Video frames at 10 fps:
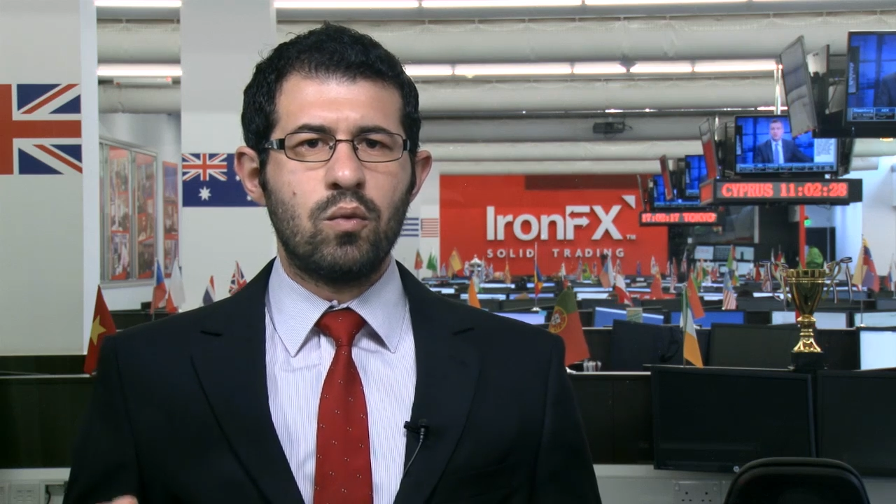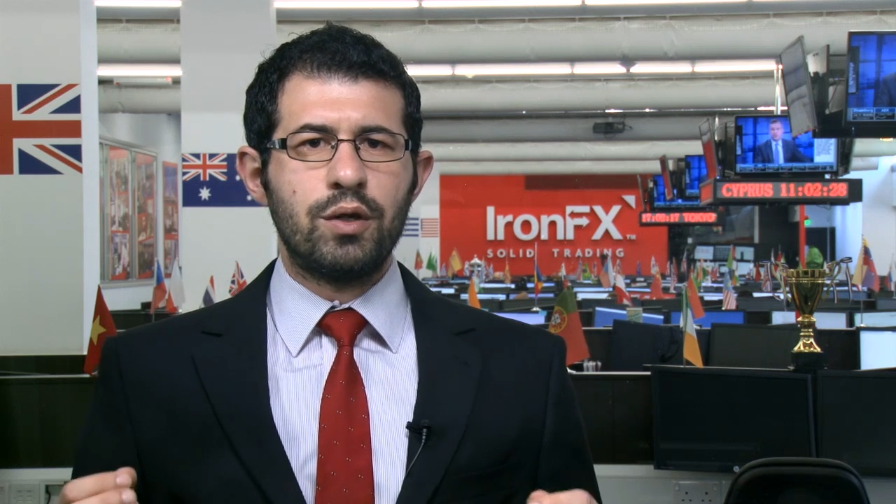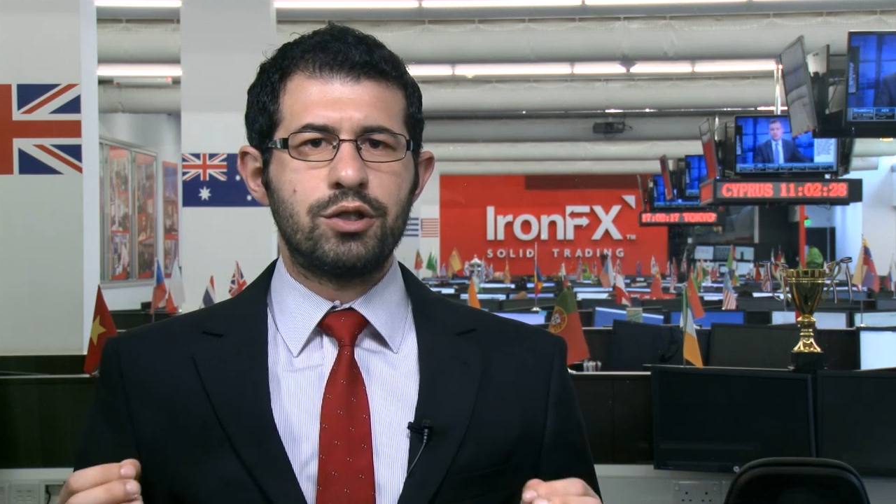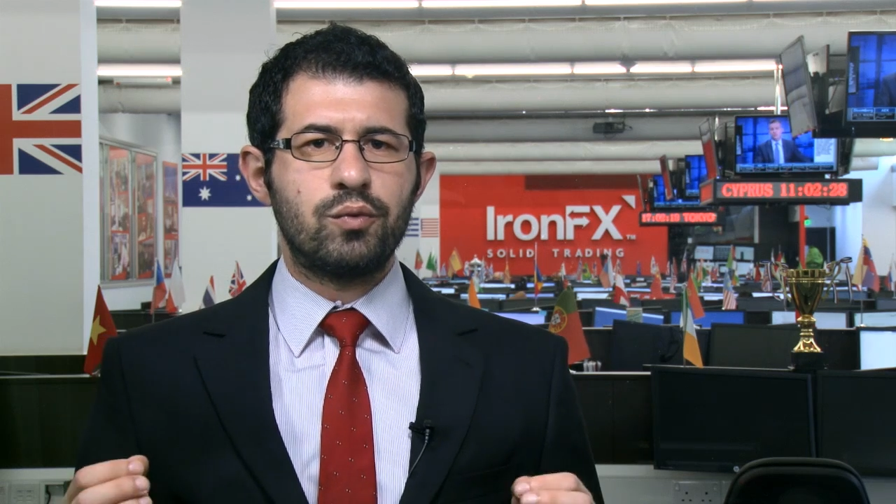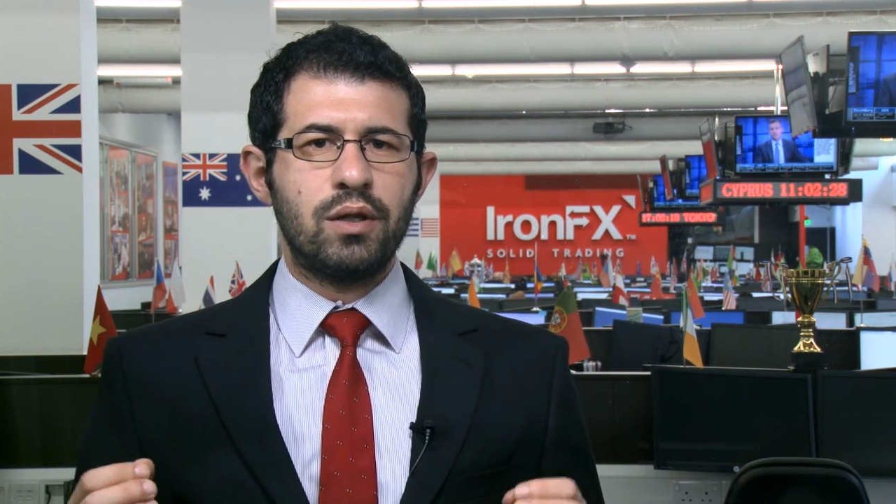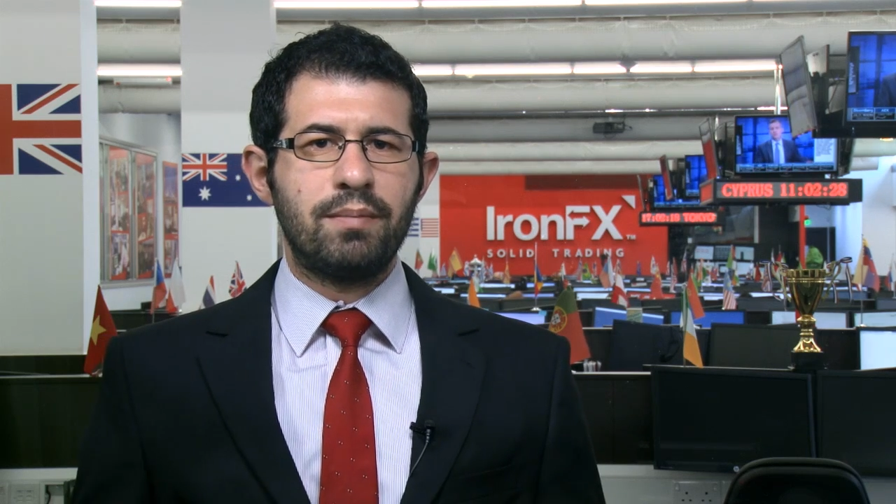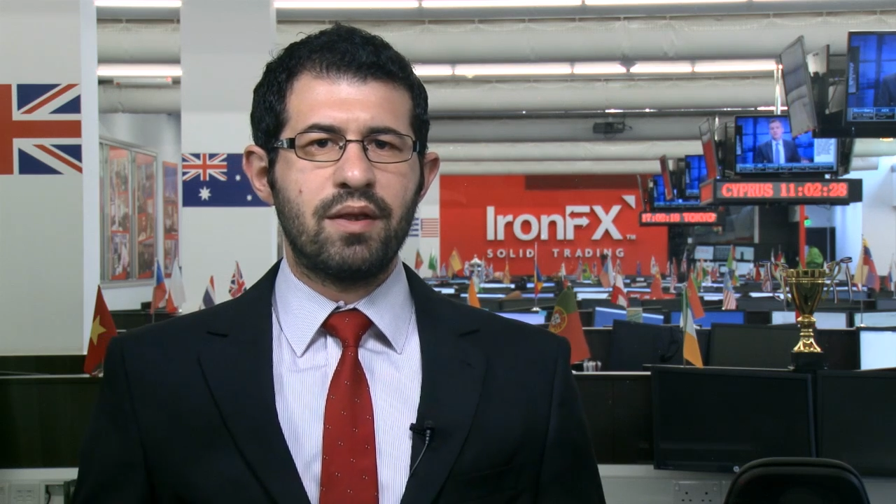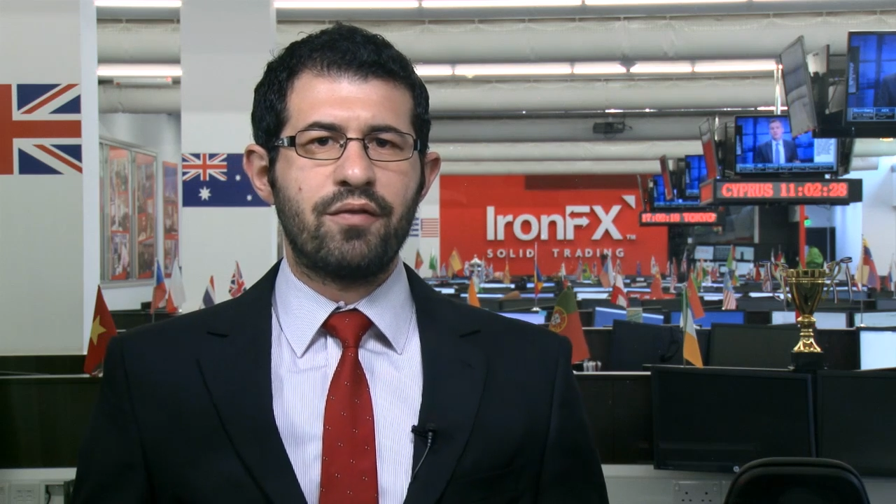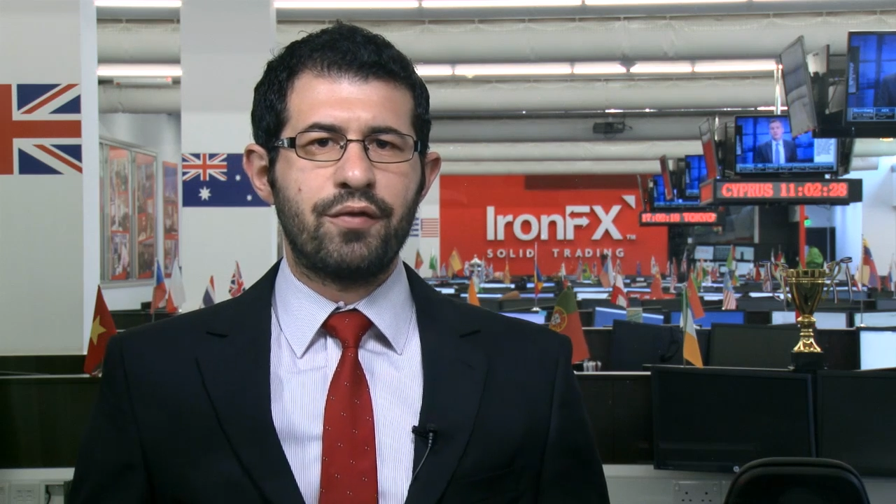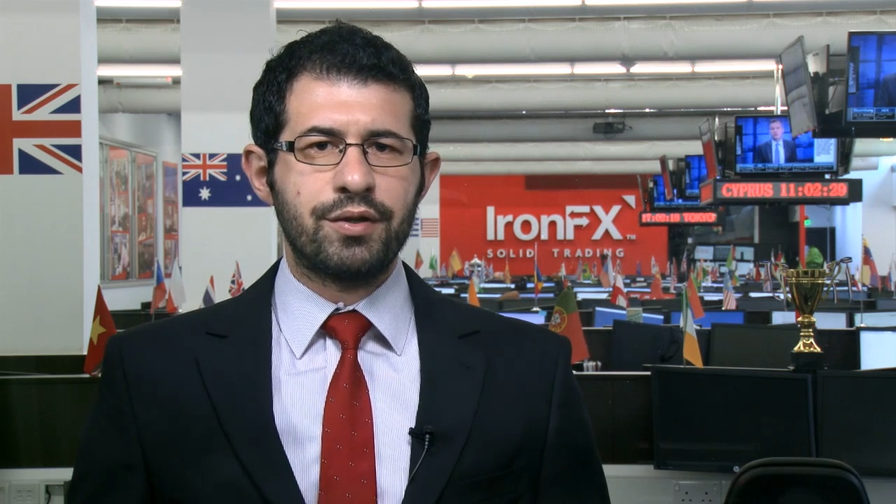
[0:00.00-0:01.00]
which will be
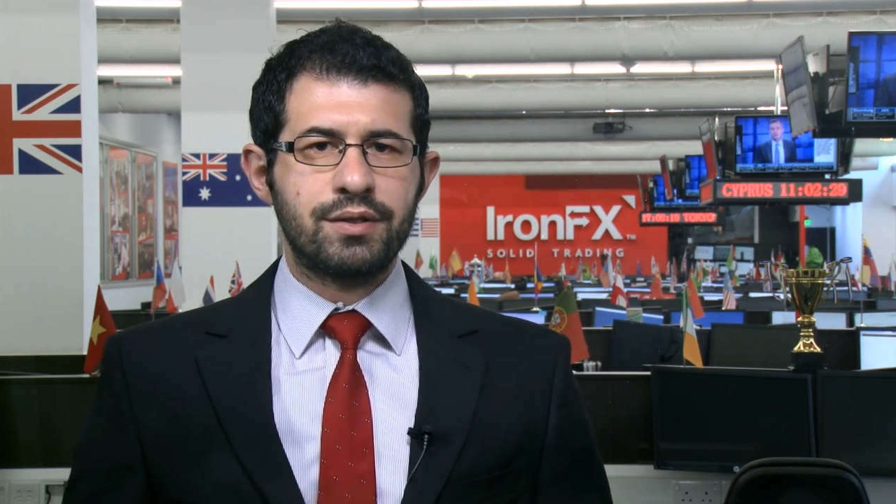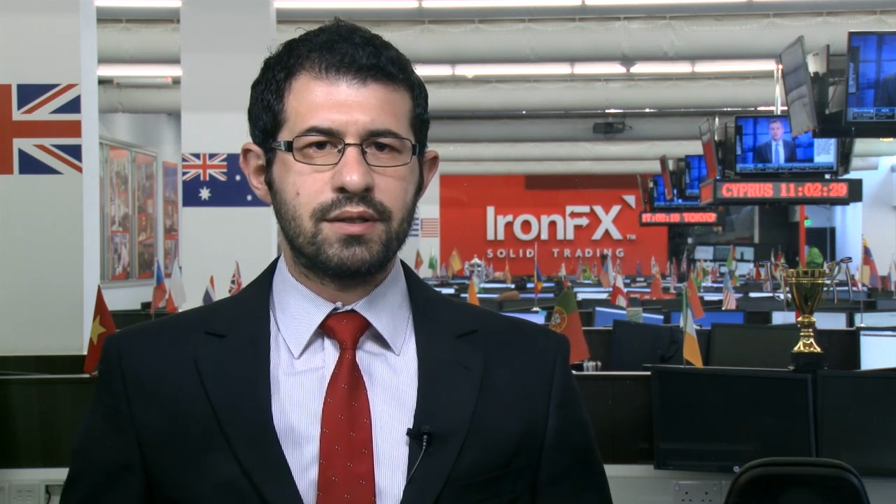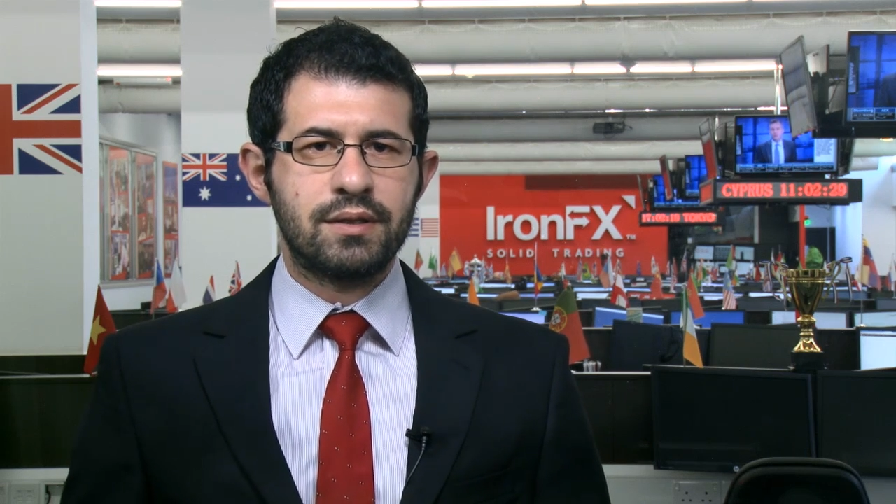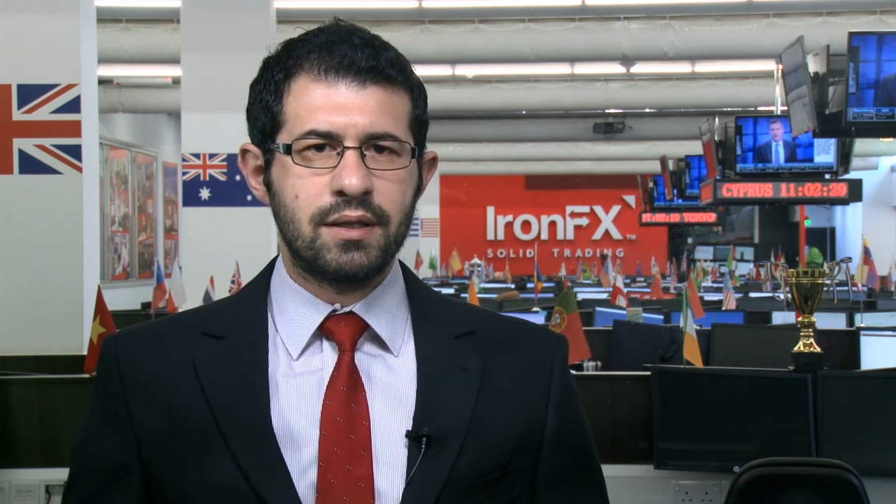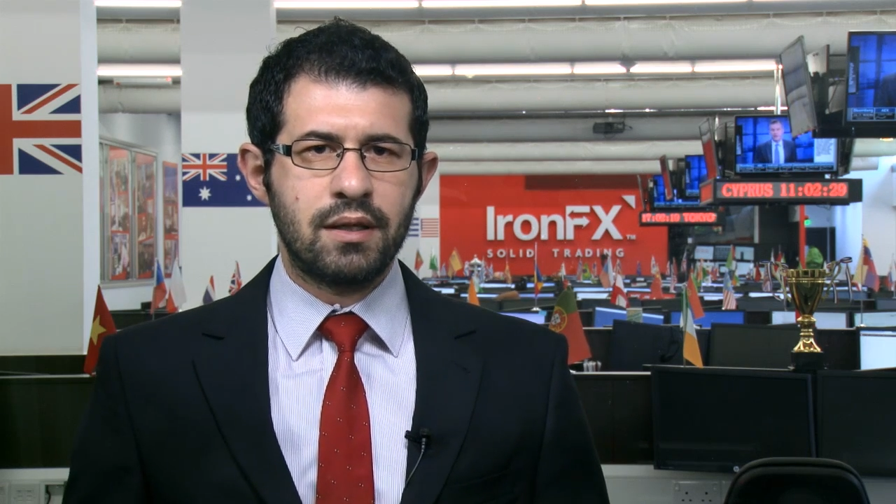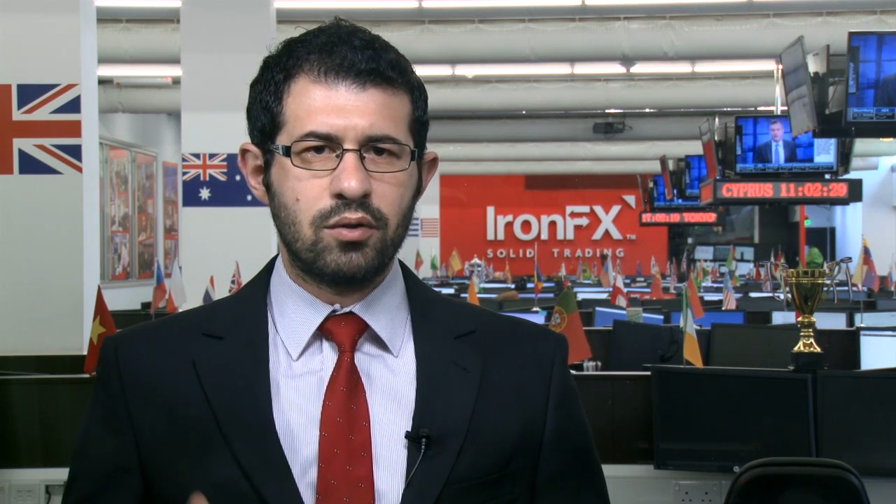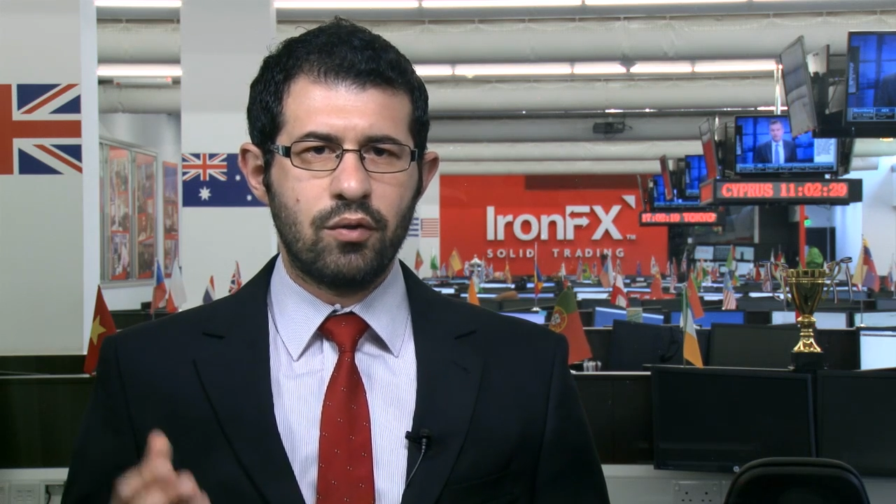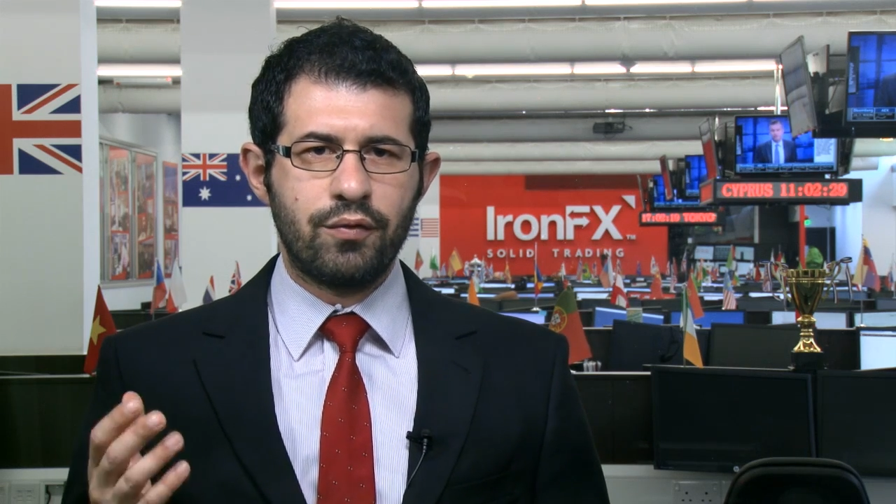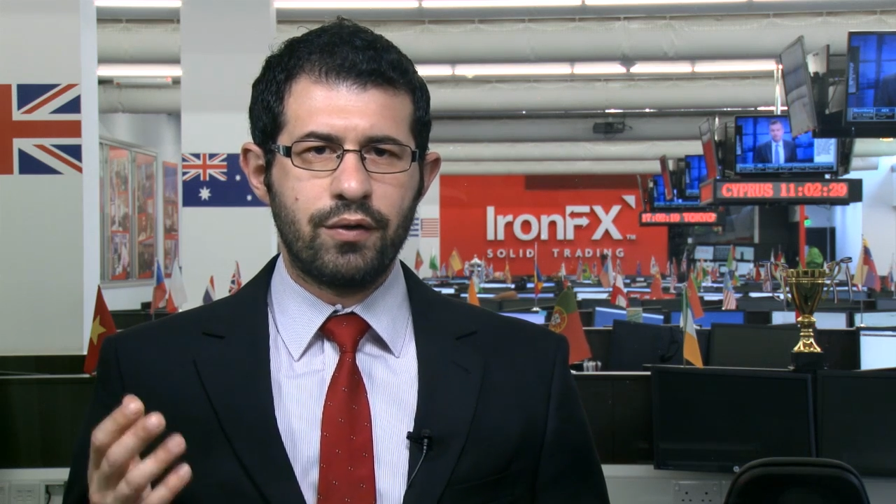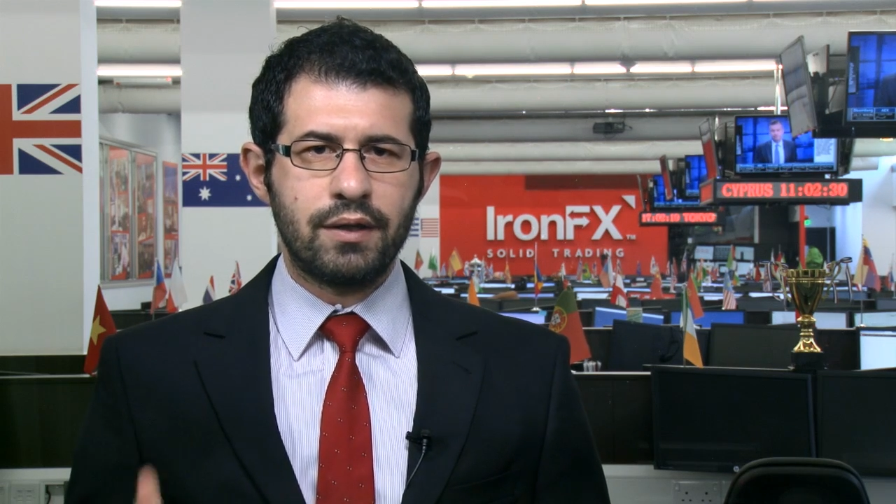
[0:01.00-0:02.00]
the first set
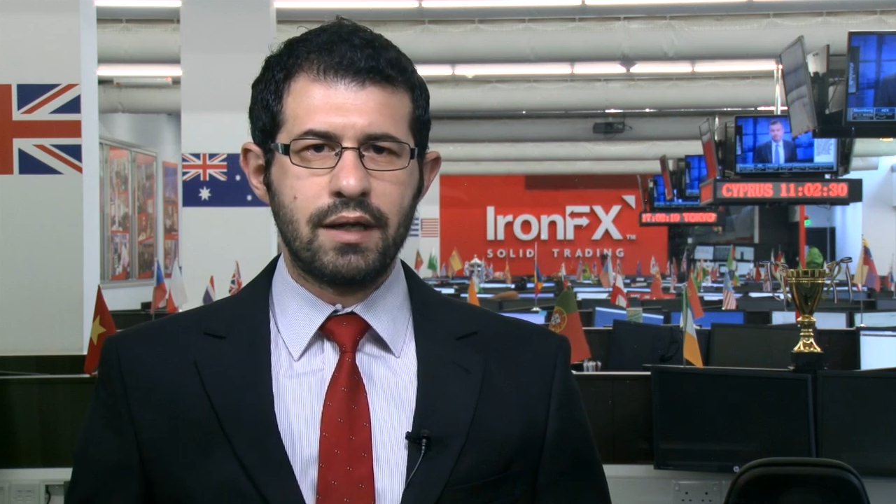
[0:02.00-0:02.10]
of